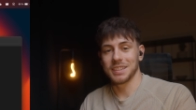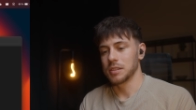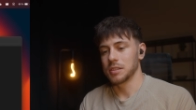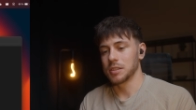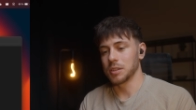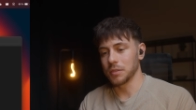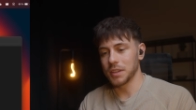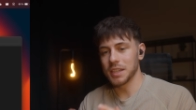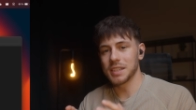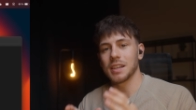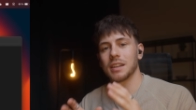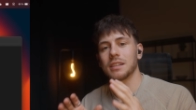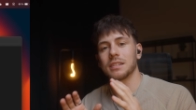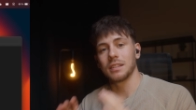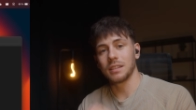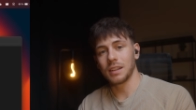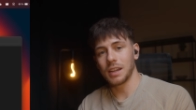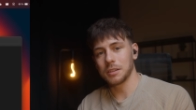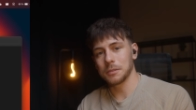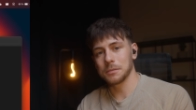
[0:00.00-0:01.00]
So these are a
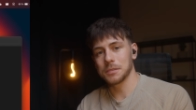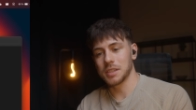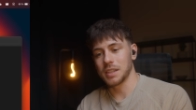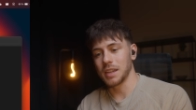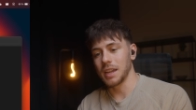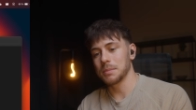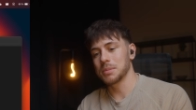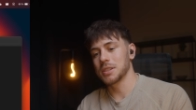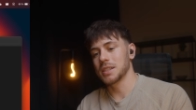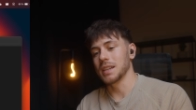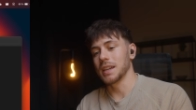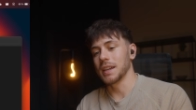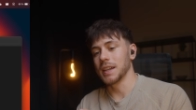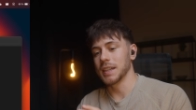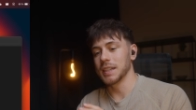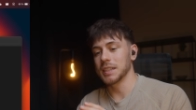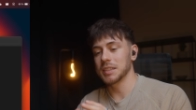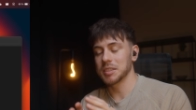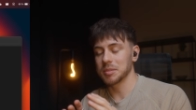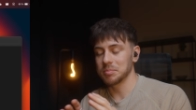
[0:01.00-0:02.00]
lot of steps
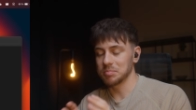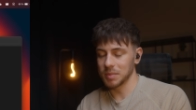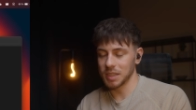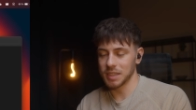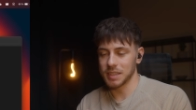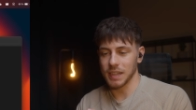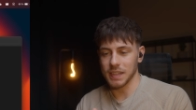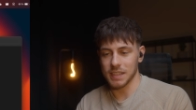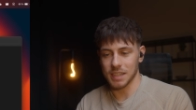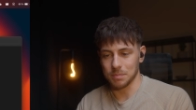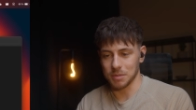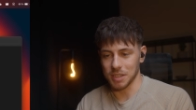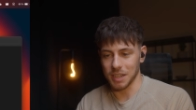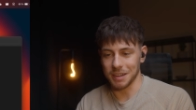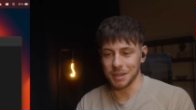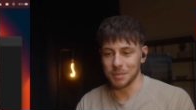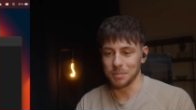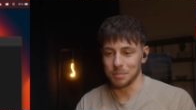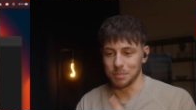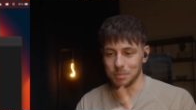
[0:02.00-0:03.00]
and it takes some
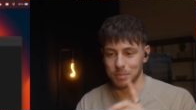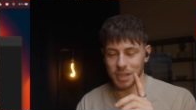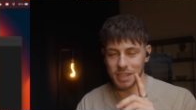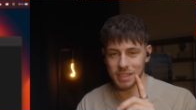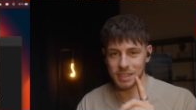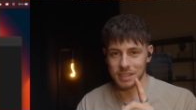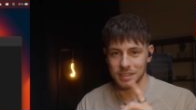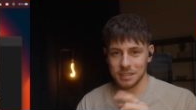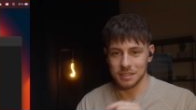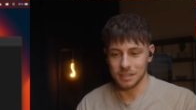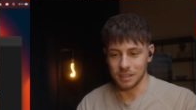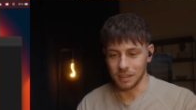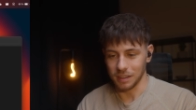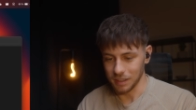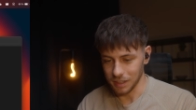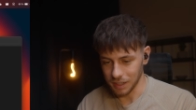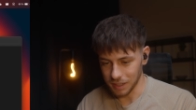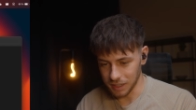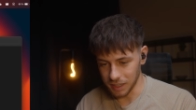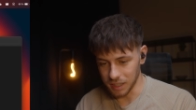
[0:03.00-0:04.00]
time, but
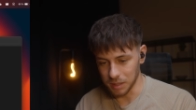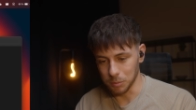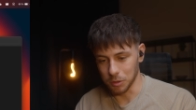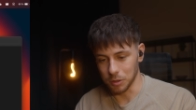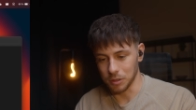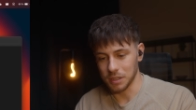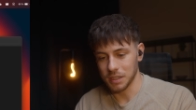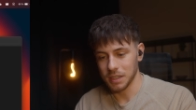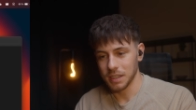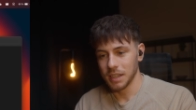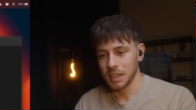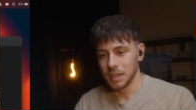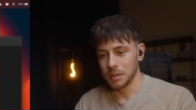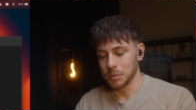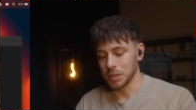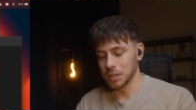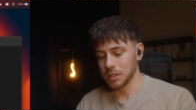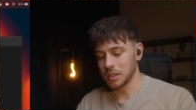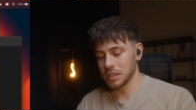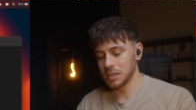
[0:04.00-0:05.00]
not anymore,
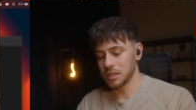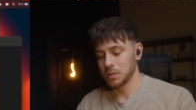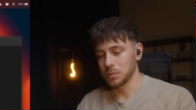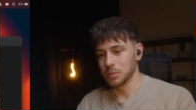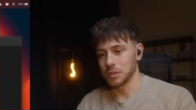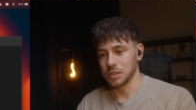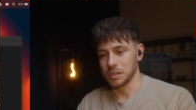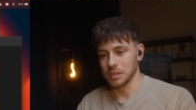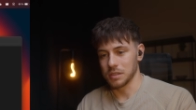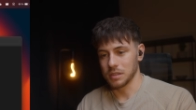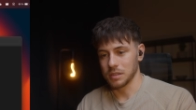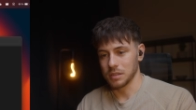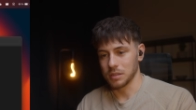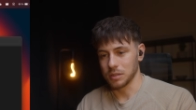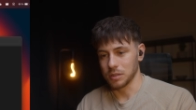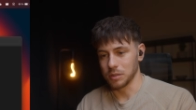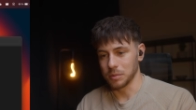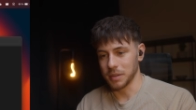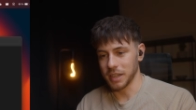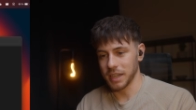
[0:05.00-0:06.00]
because we just
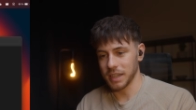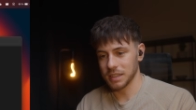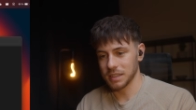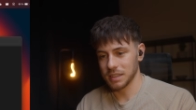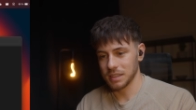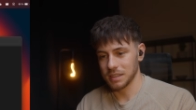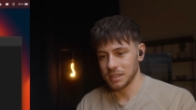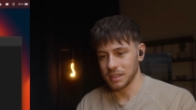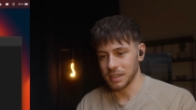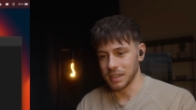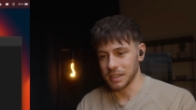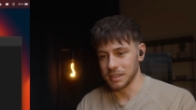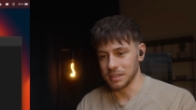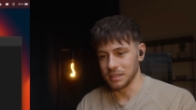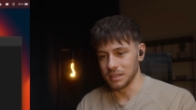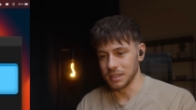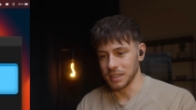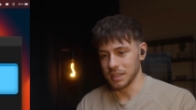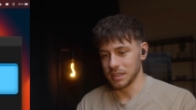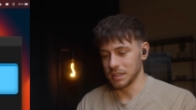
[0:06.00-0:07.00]
go back, I
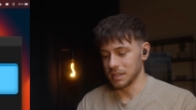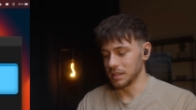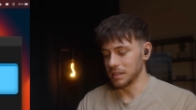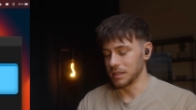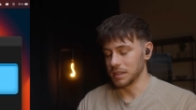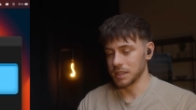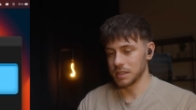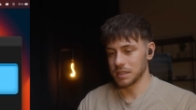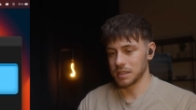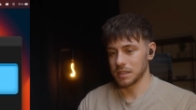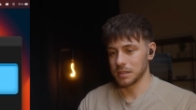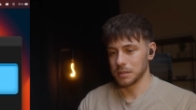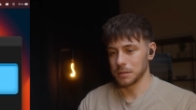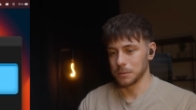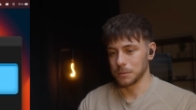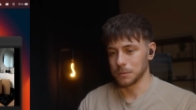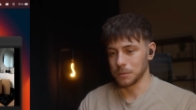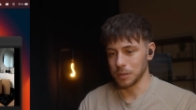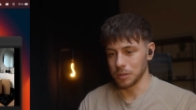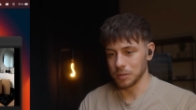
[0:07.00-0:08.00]
delete this
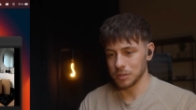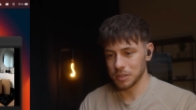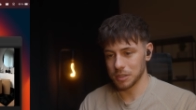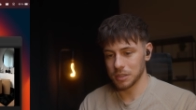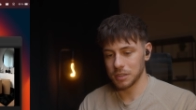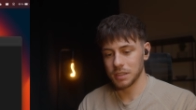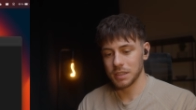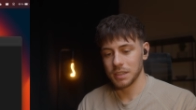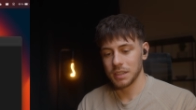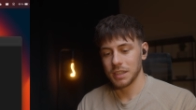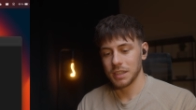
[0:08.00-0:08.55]
folder,